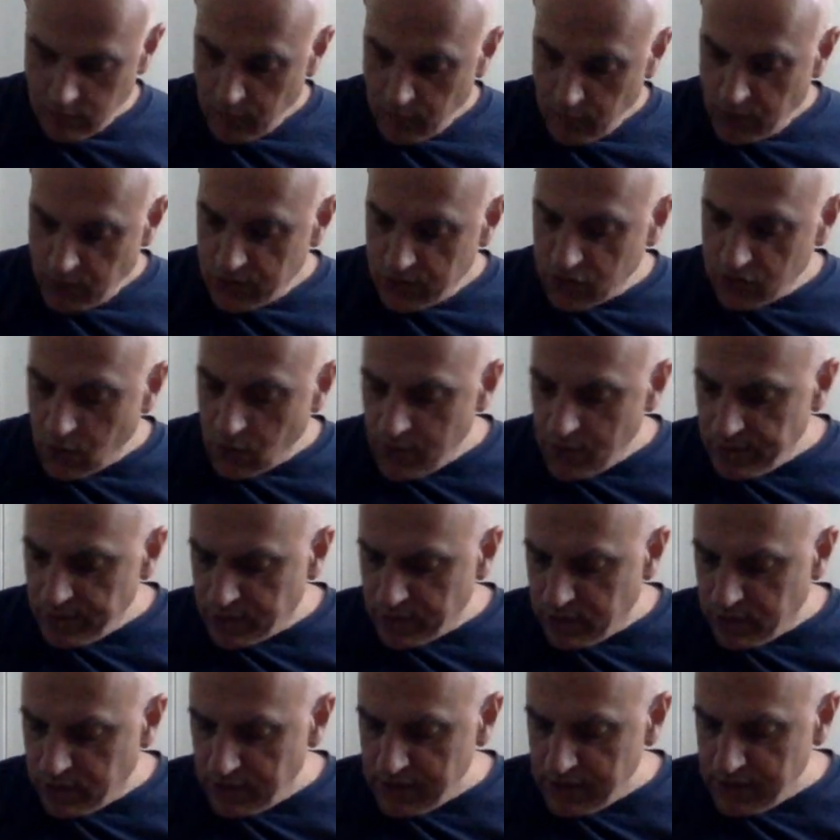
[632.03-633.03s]
So on the
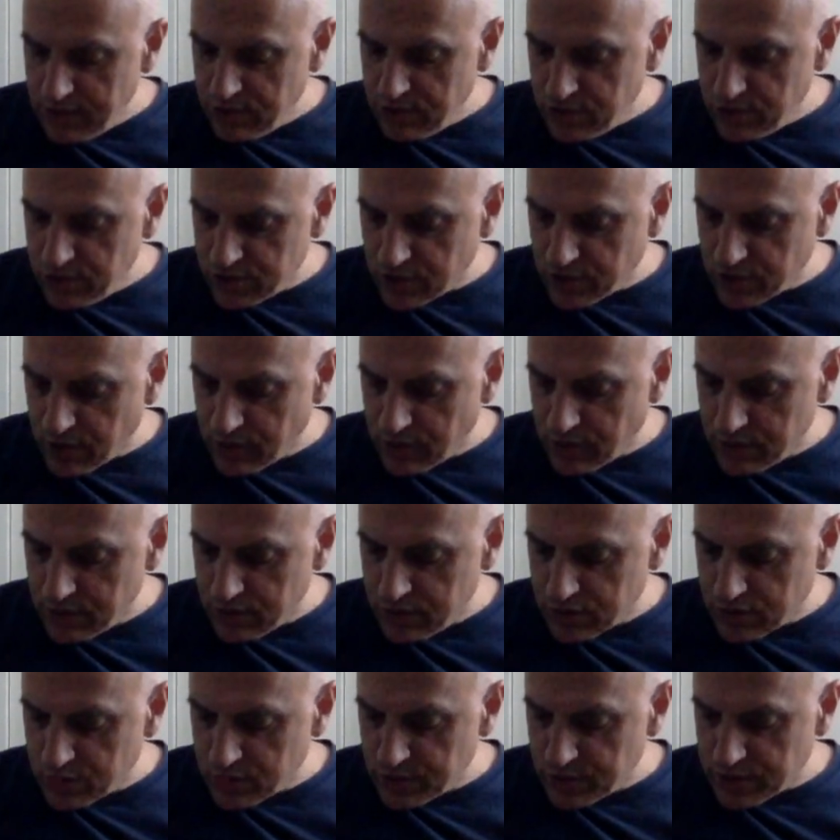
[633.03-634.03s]
clean, you just heard
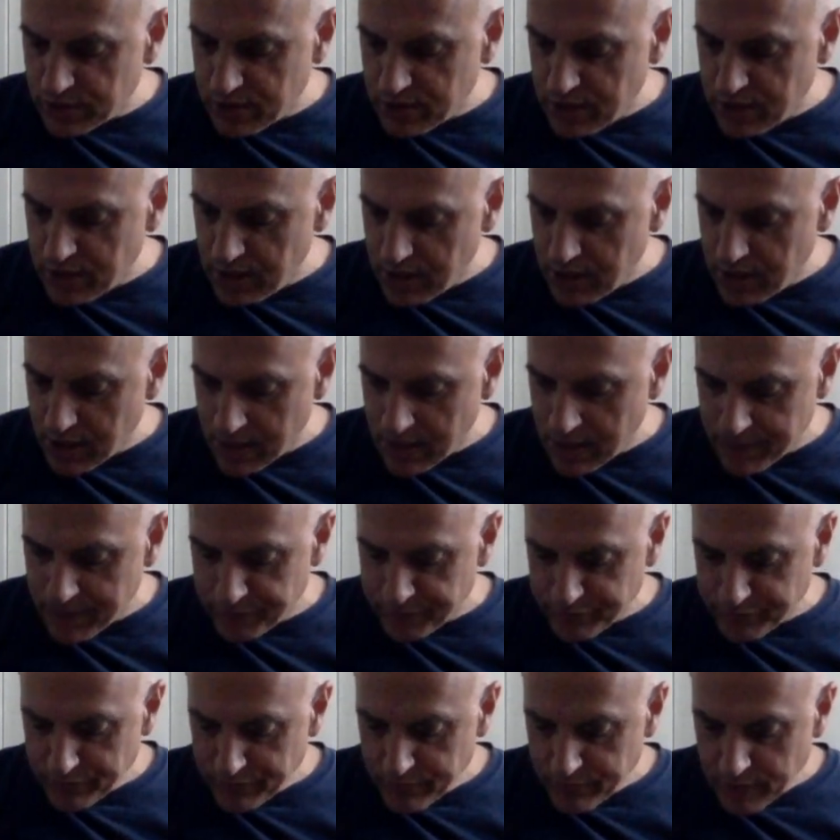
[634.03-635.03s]
this was the
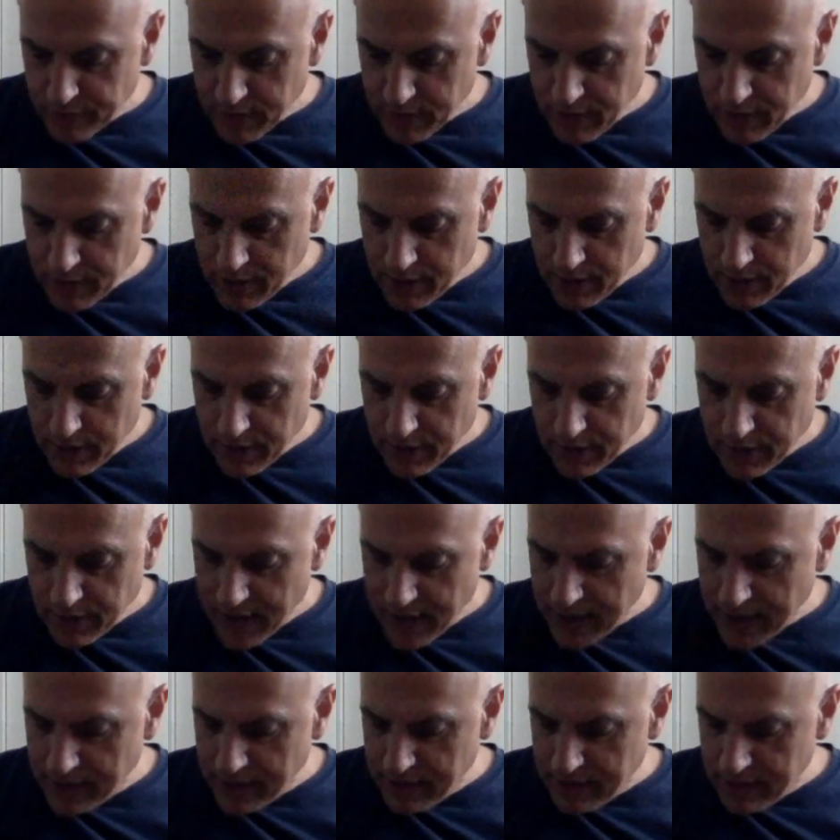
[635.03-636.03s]

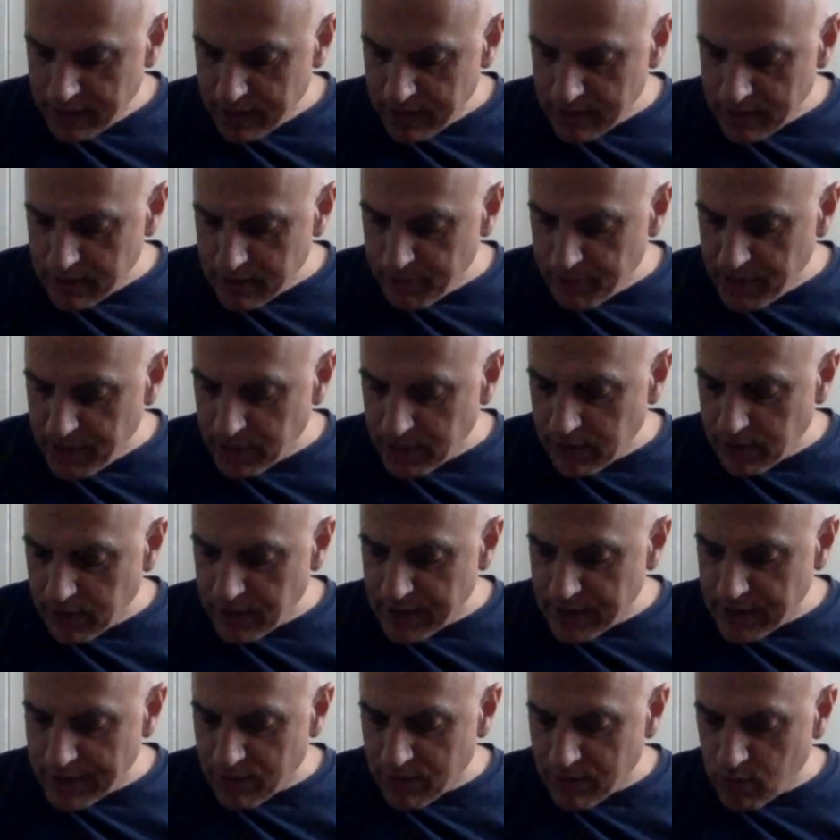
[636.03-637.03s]
neck and the middle,
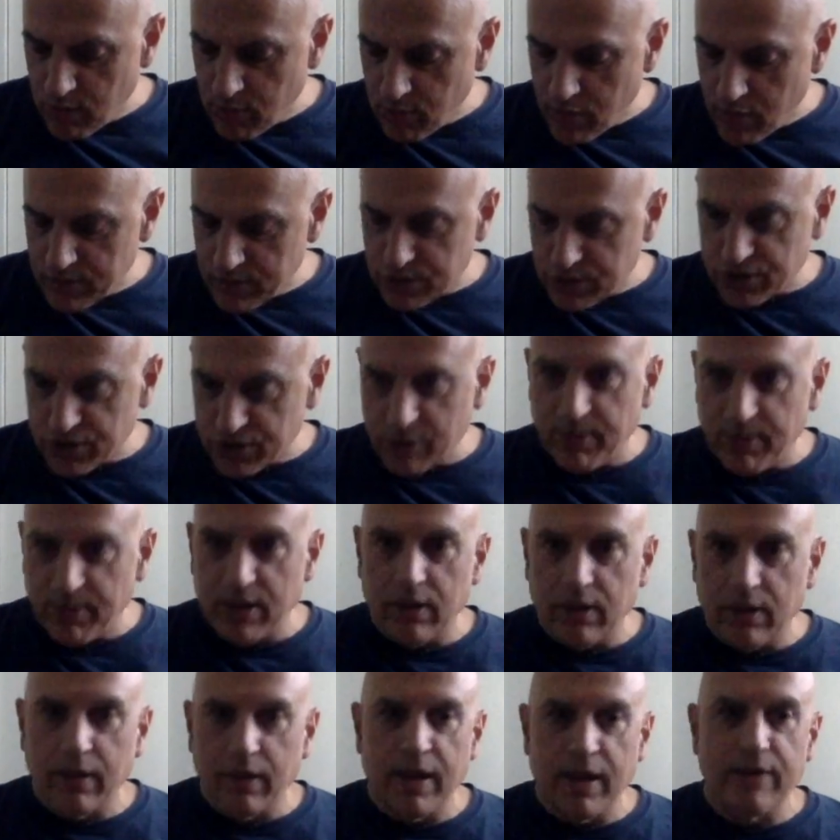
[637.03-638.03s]
and now I'm on just the
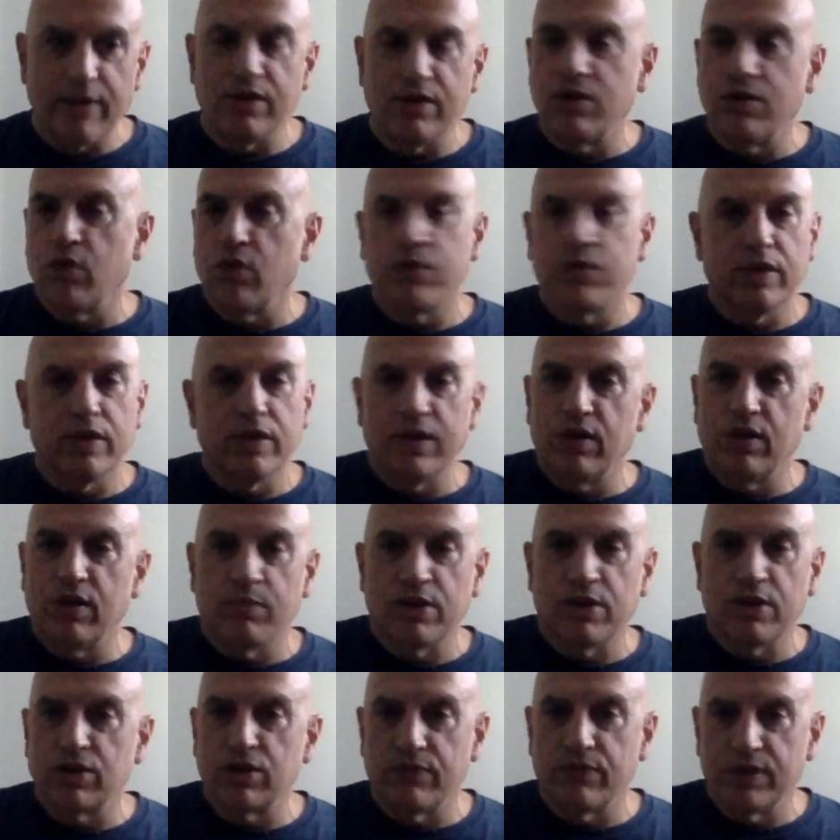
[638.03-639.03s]
middle, and you don't really hear
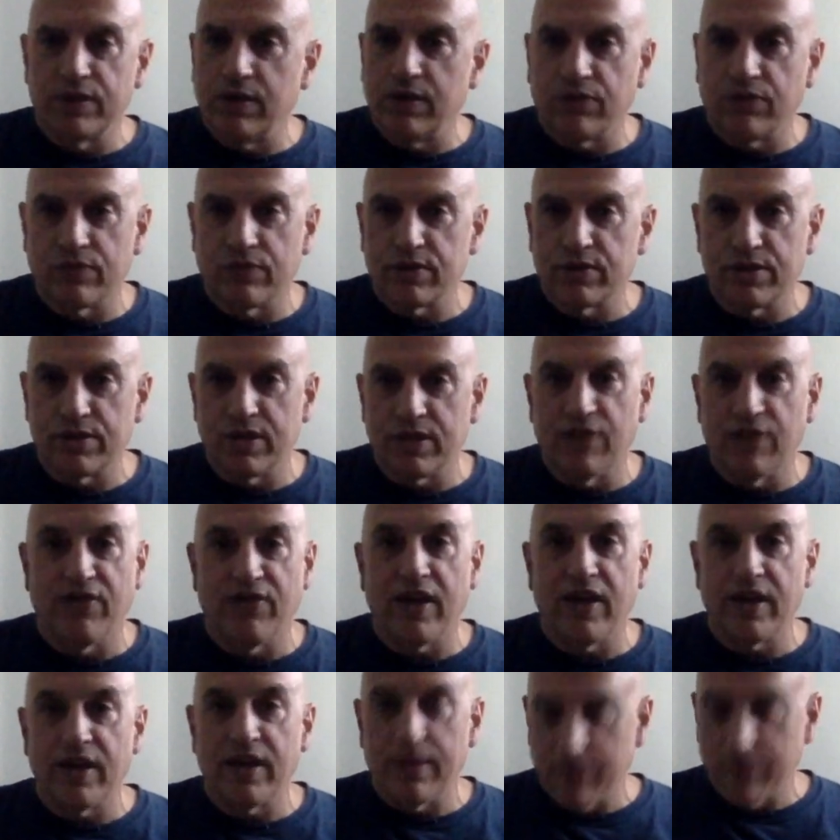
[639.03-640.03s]
much of a difference, if
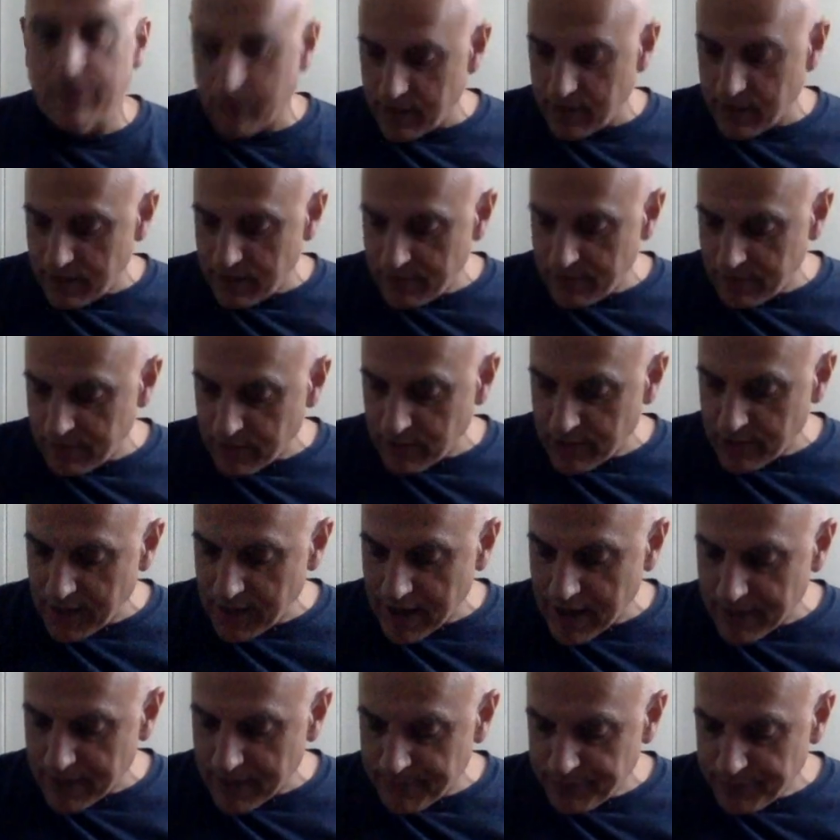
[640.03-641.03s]
any, right, on
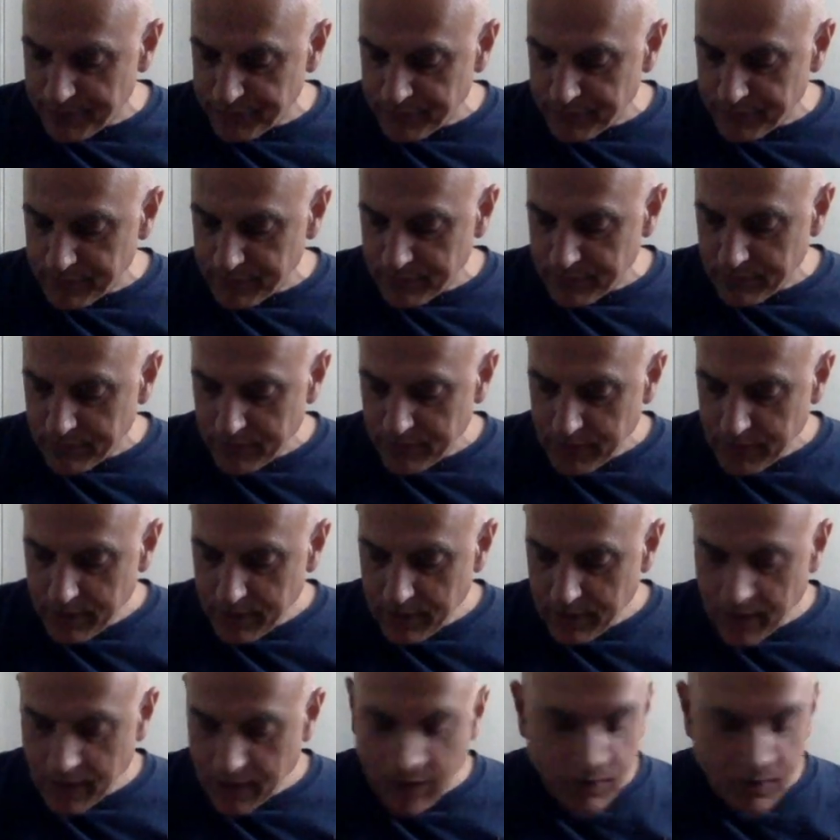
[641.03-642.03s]
that.
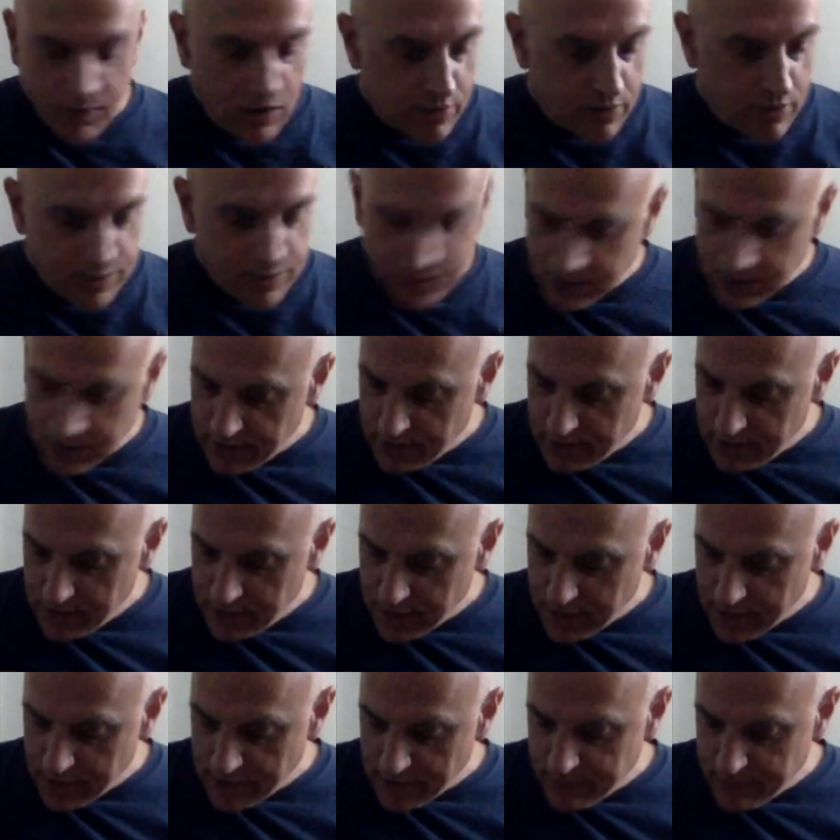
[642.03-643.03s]
Now I'm going to the
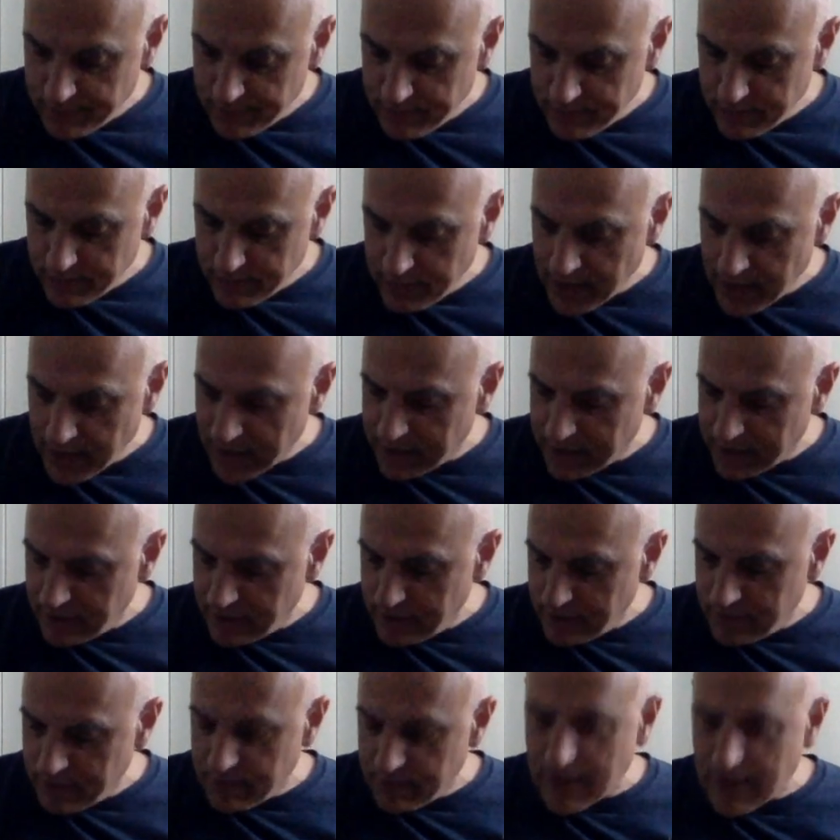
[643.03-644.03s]

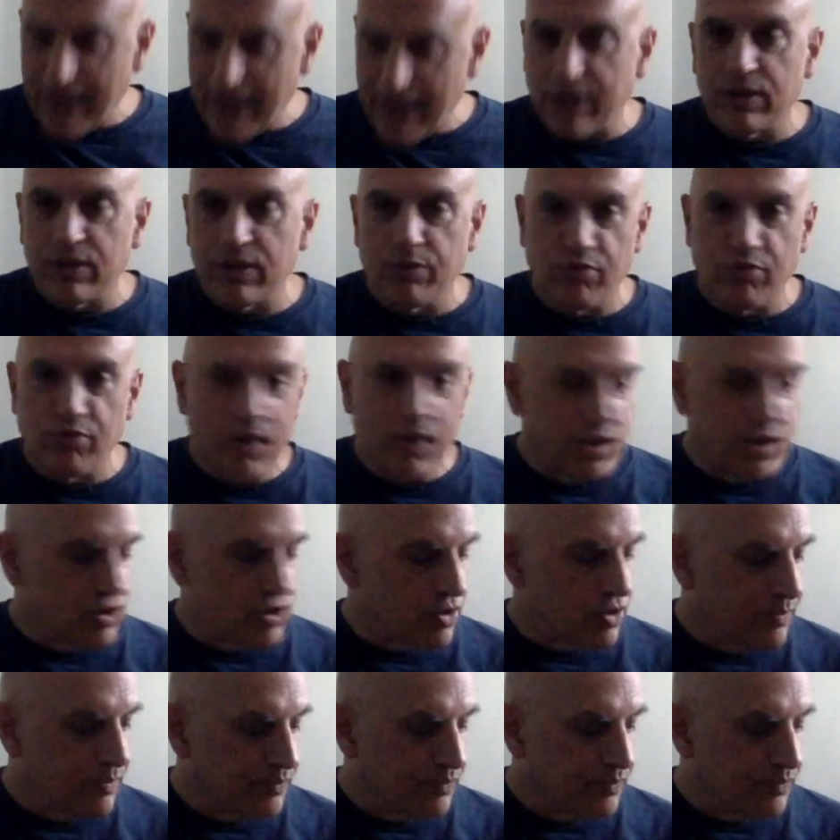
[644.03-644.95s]
neck and the bridge.